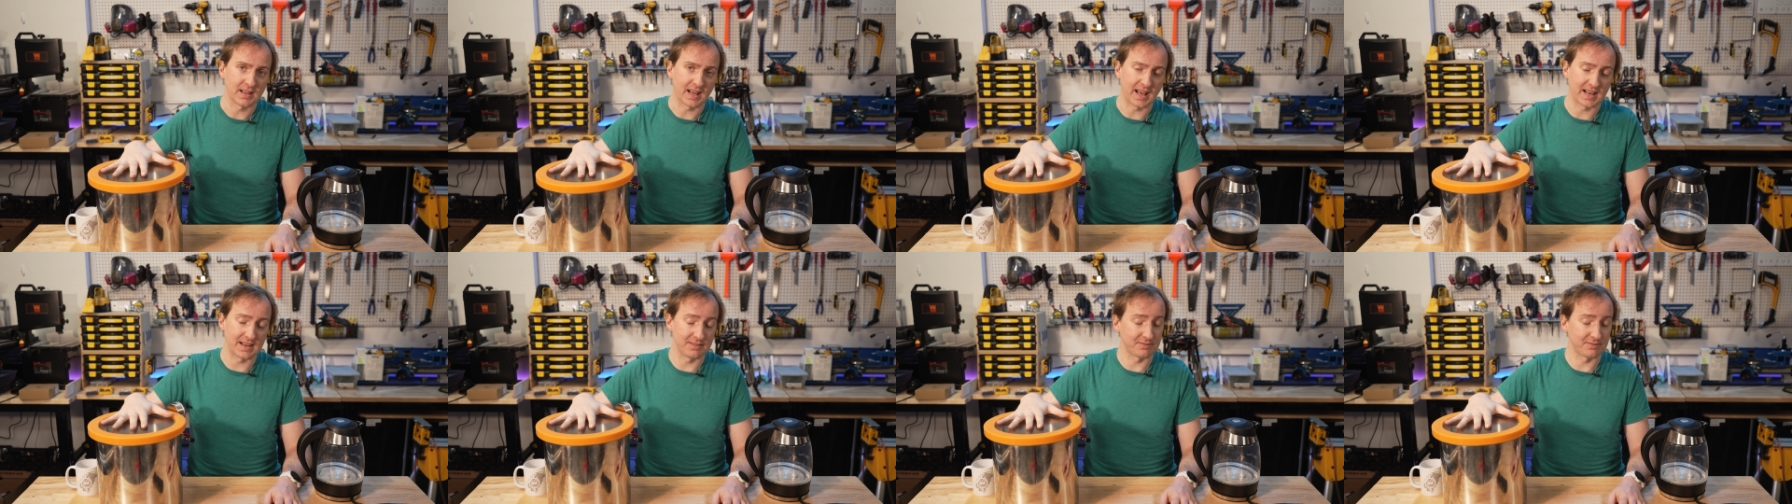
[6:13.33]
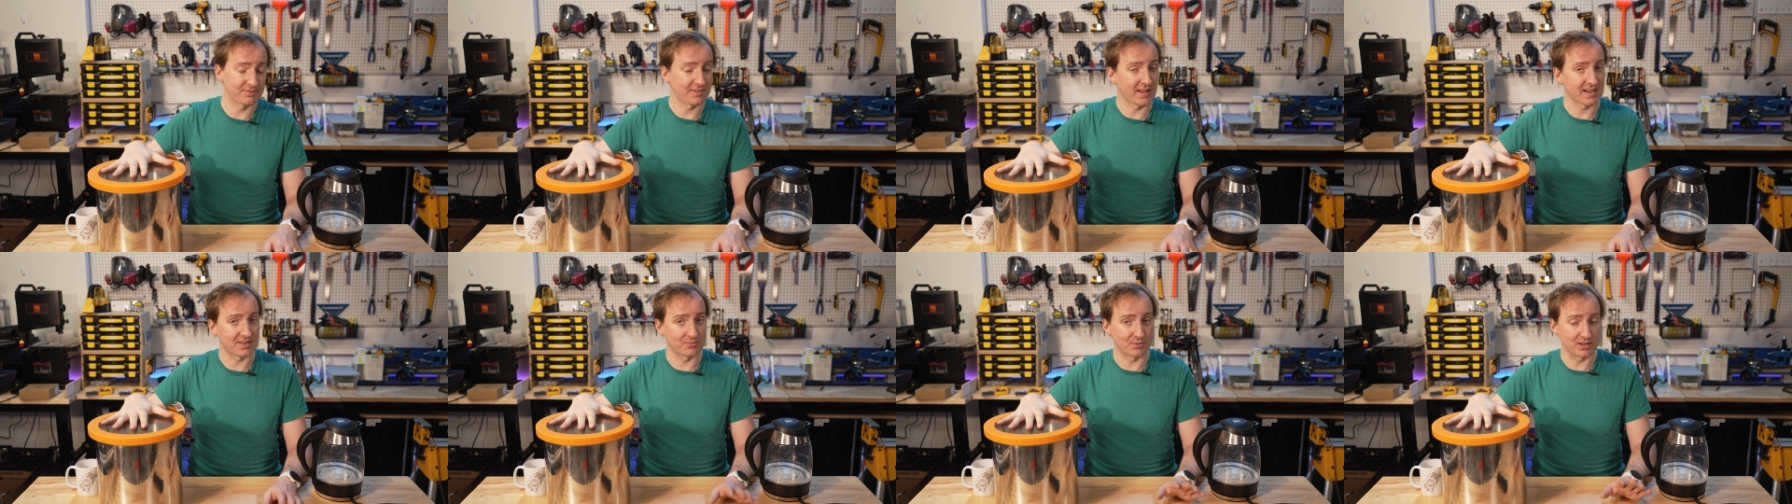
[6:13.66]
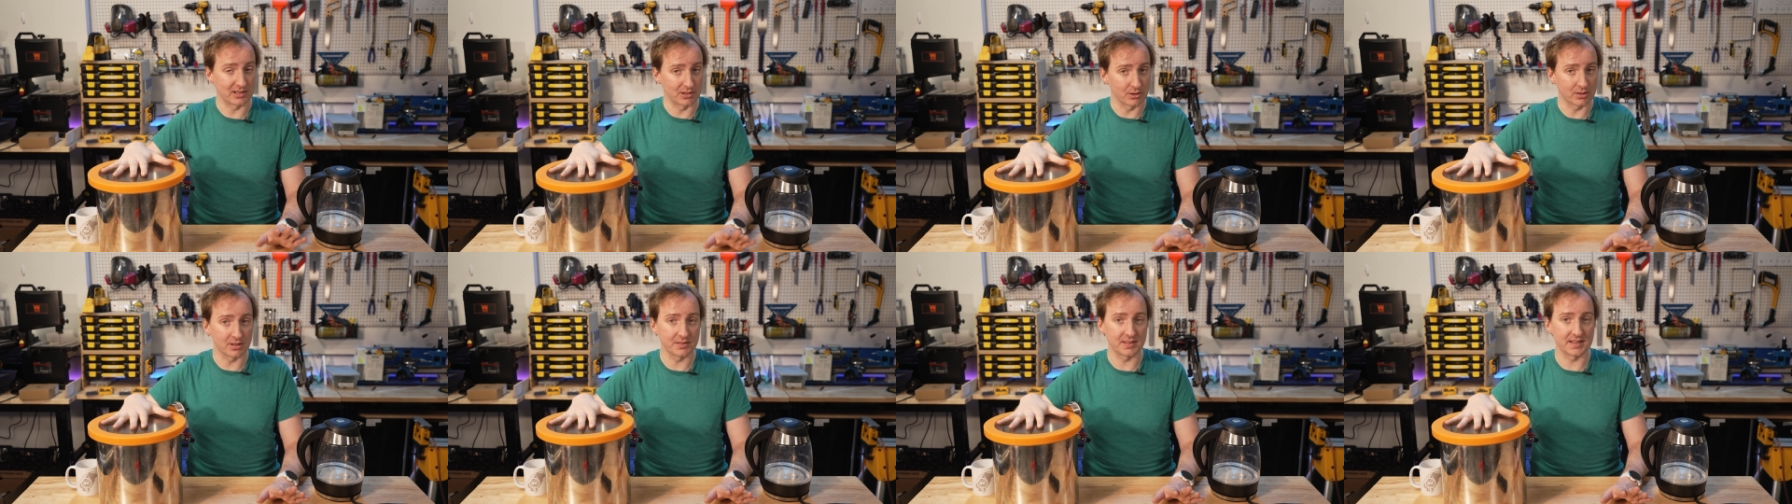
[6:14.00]
And in fact, if we
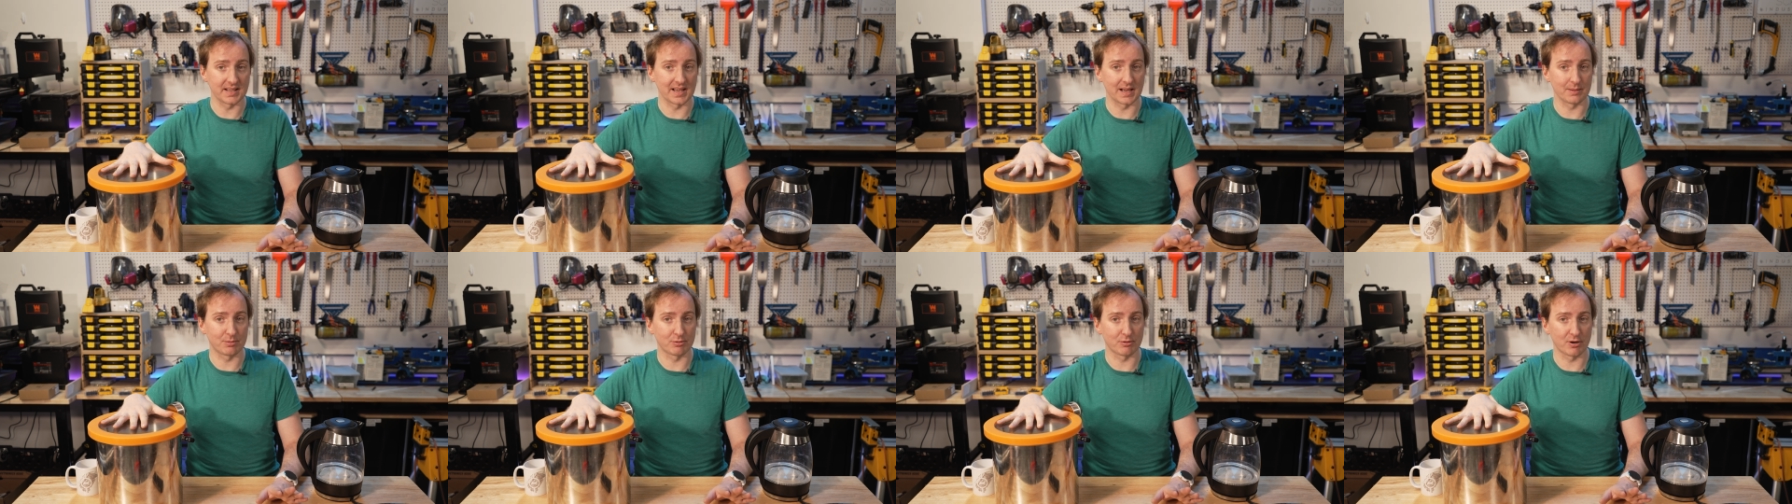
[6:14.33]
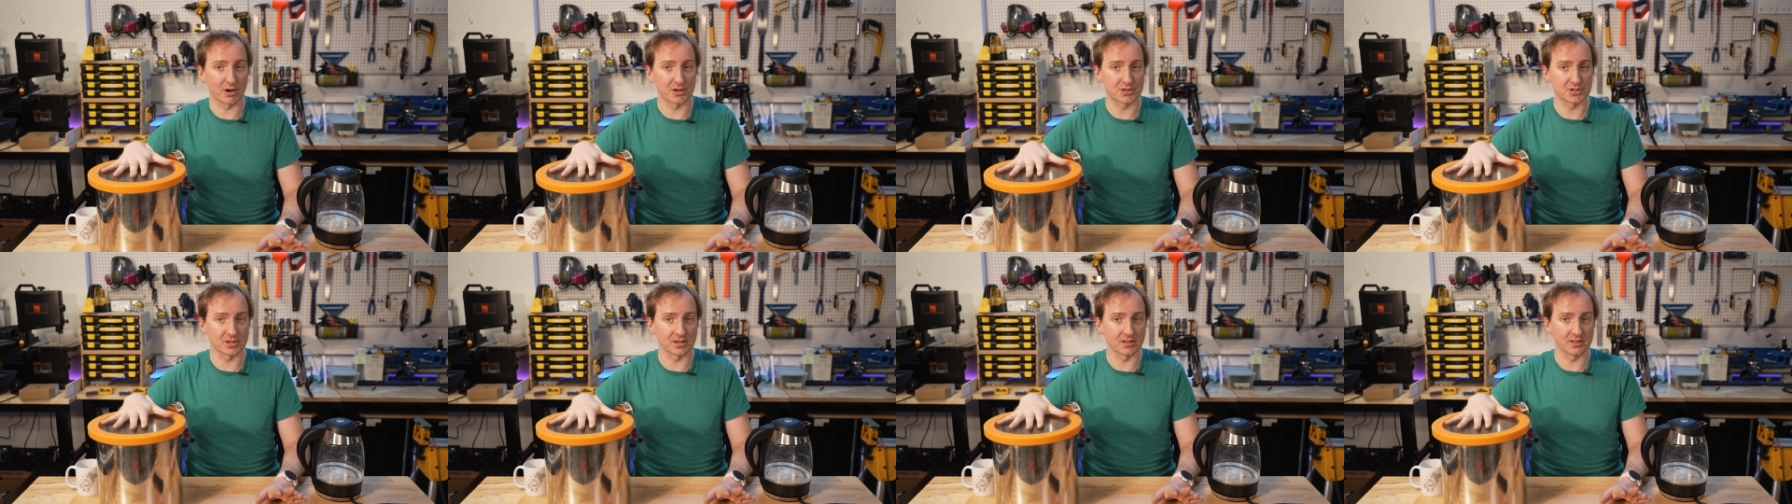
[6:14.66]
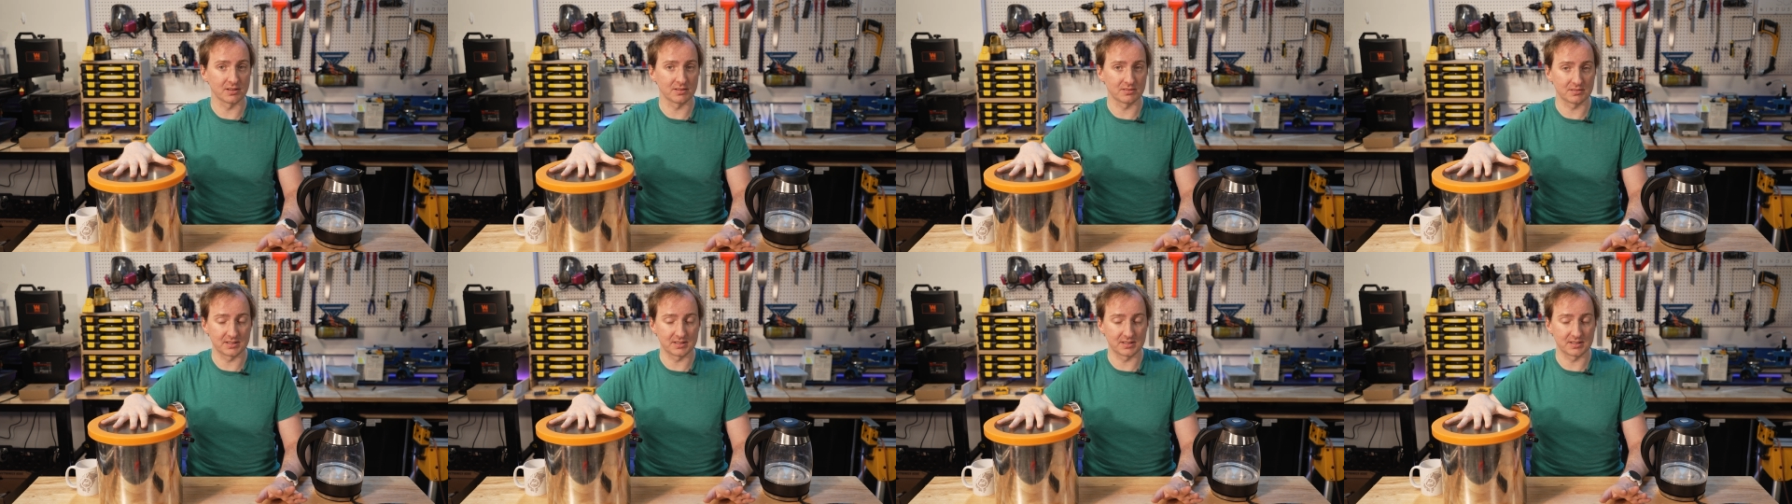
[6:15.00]
look at the air pressure,